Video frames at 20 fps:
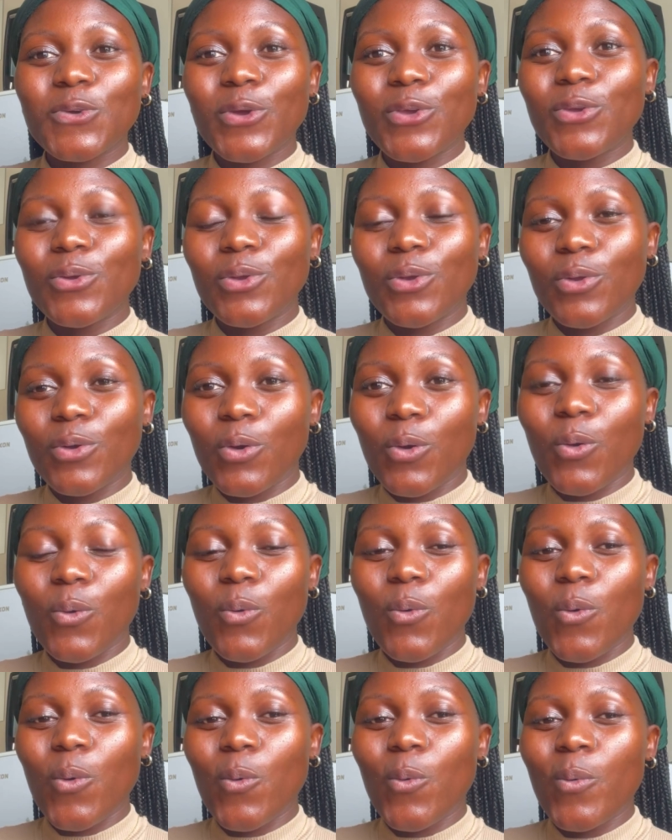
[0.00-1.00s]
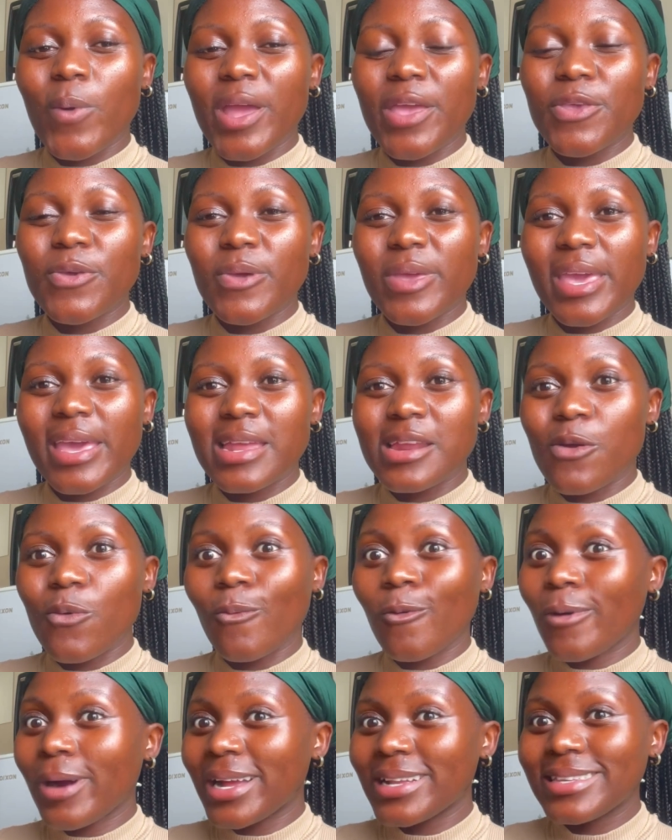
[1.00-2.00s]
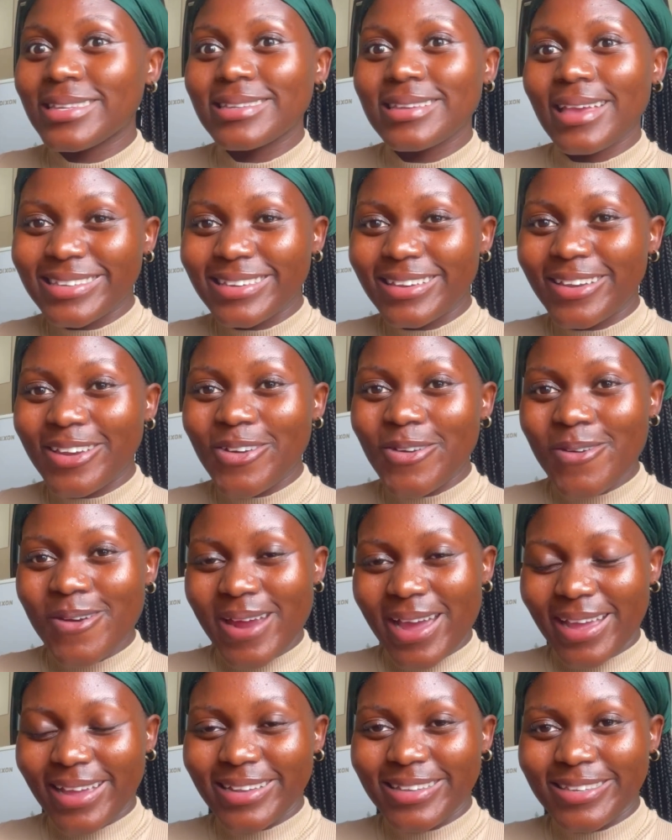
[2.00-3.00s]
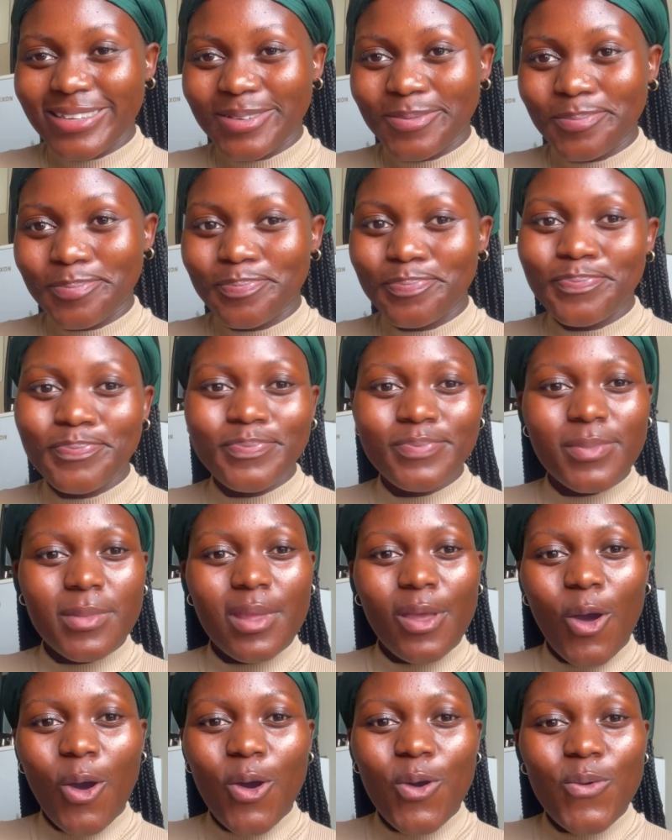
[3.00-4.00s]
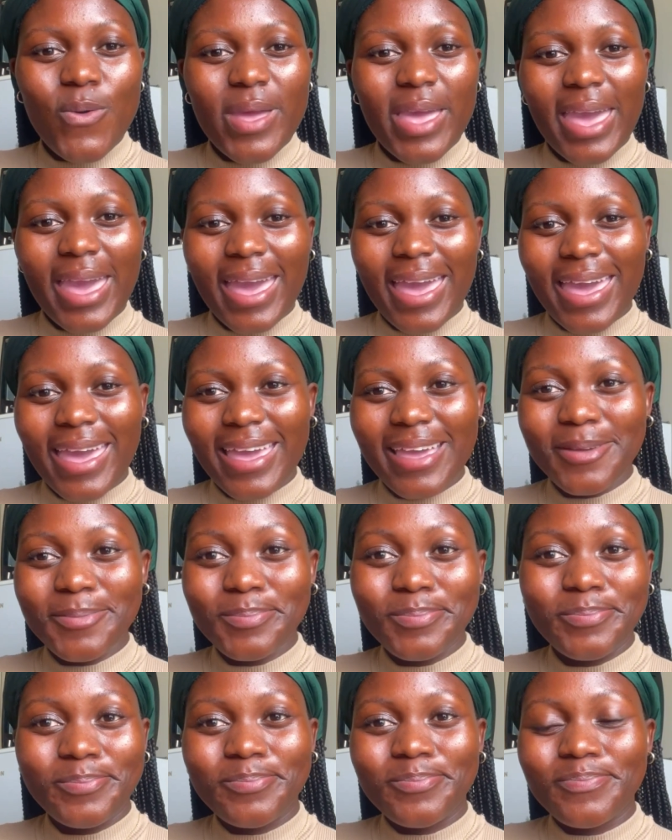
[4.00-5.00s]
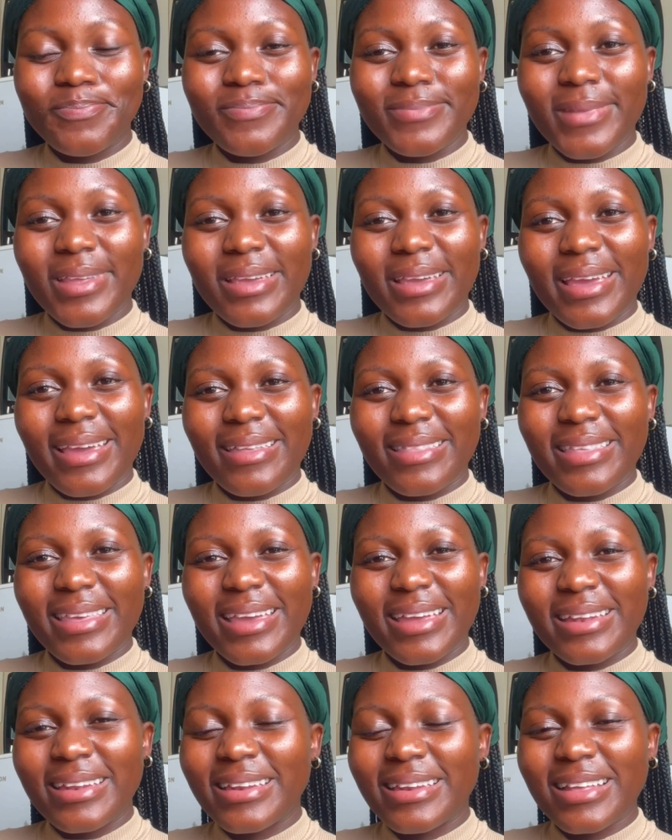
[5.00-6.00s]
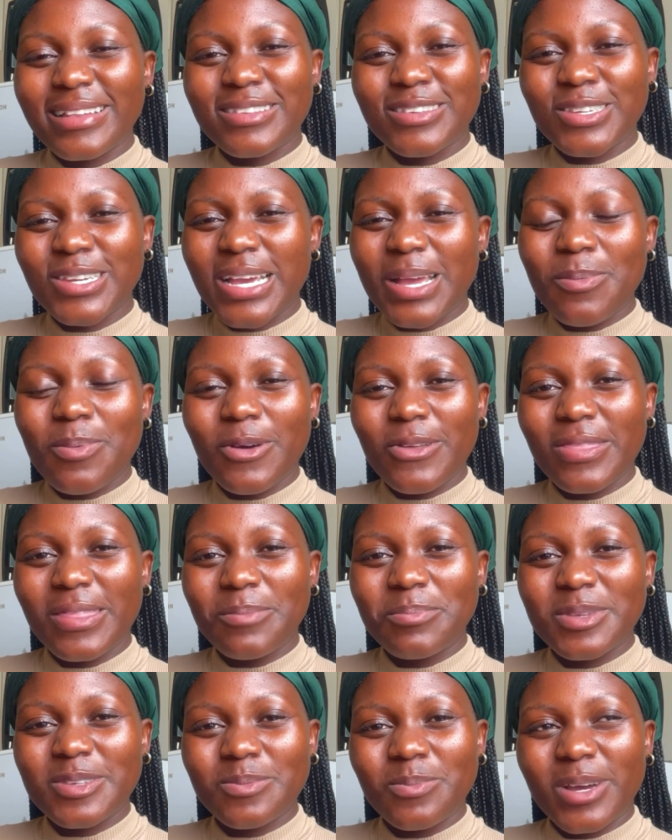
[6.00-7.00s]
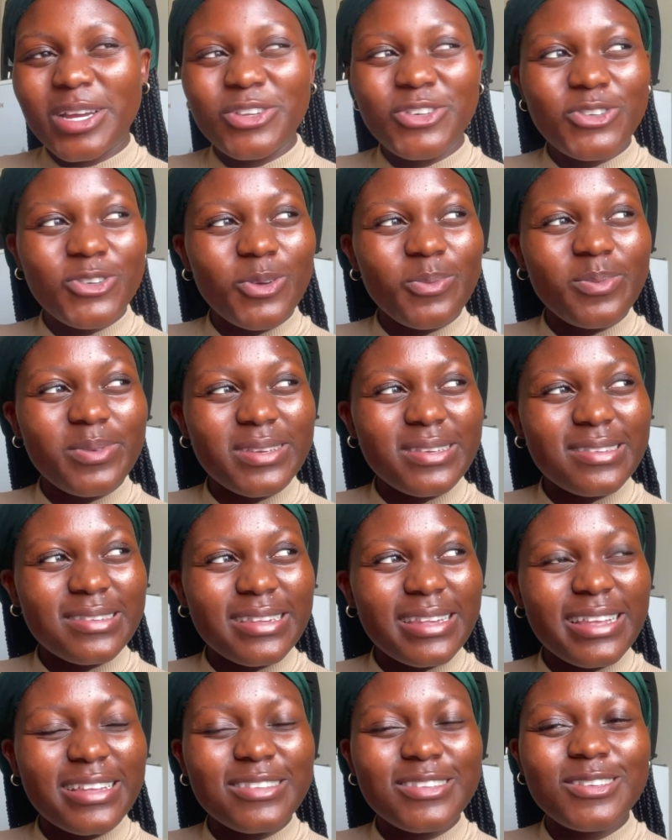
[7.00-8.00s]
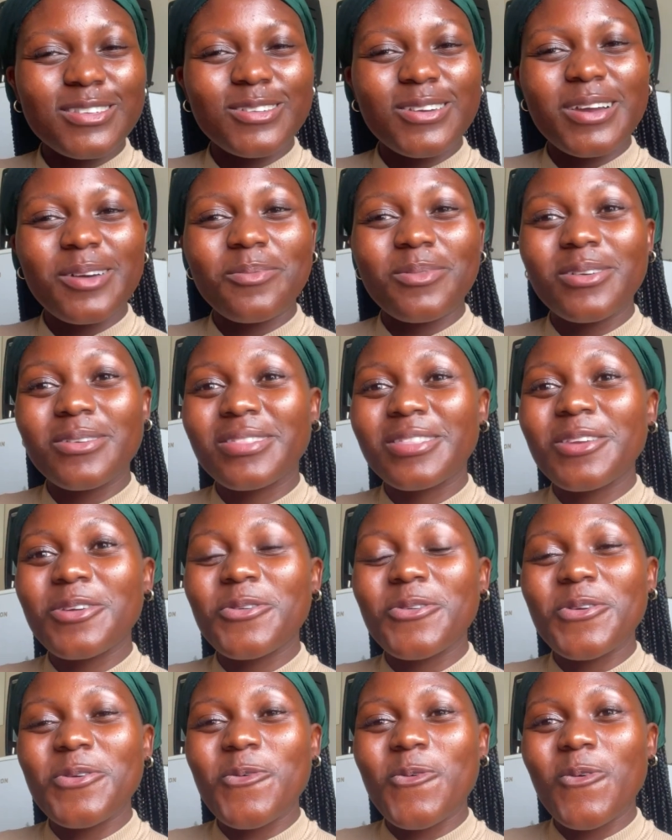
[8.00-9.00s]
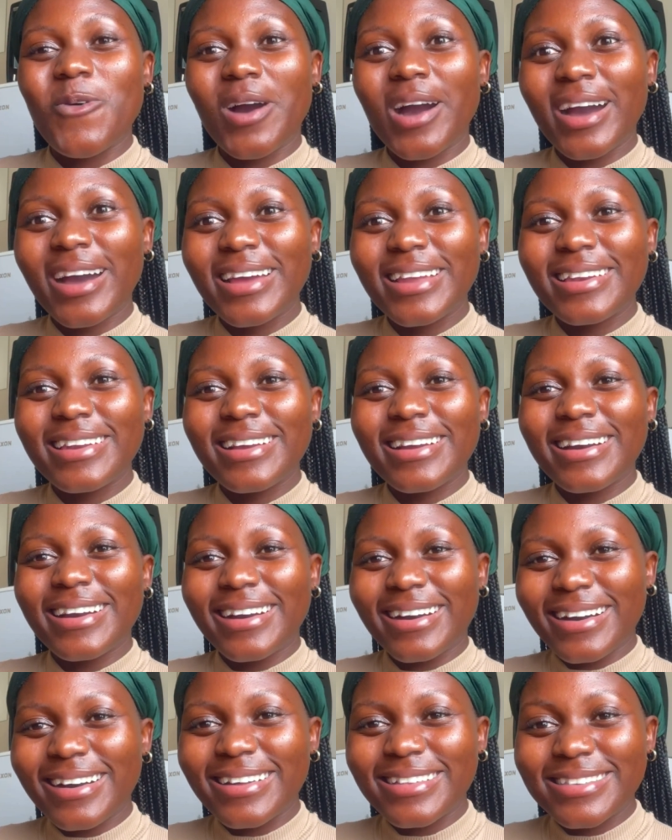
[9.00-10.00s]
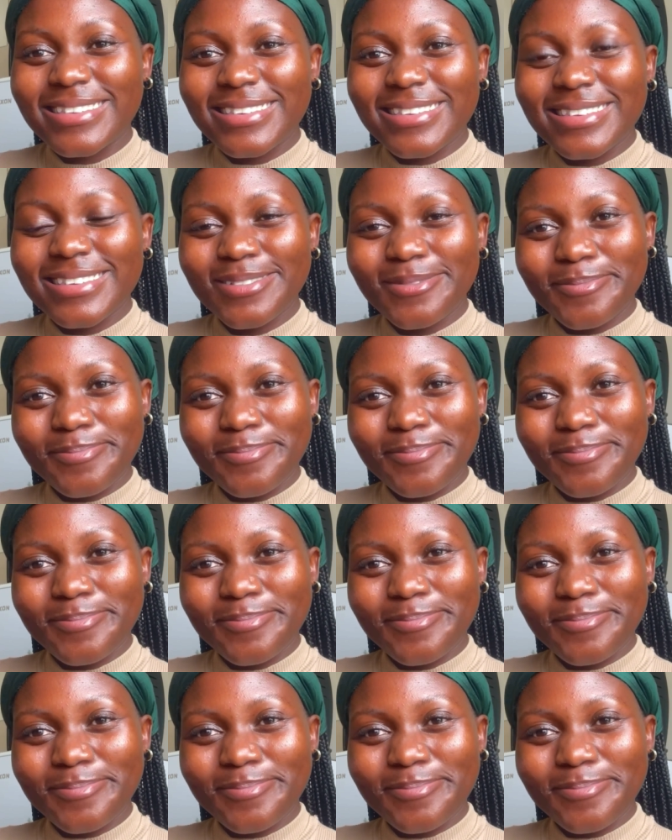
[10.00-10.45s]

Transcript: you know where you're getting what right. Okay, and then let's talk about them smart shoppers. Let's talk about the reward cards.